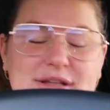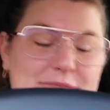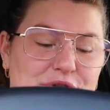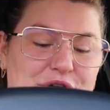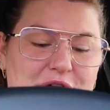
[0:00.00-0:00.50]

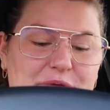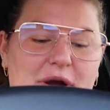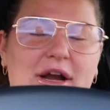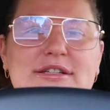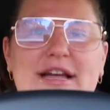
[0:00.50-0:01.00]
I'm literally
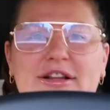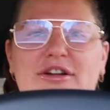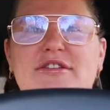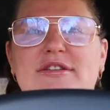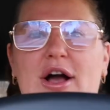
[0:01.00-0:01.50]
wearing
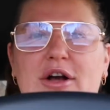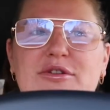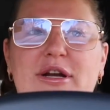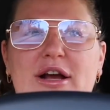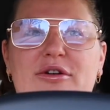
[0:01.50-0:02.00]
Taylor's
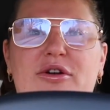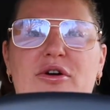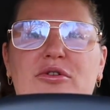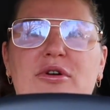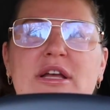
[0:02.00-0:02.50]
Uggs right now to
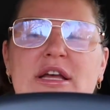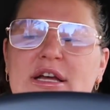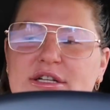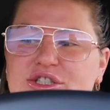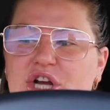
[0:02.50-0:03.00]
go
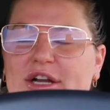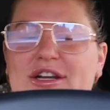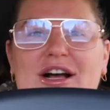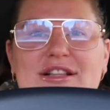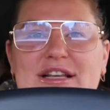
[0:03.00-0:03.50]
to Chuck and Don's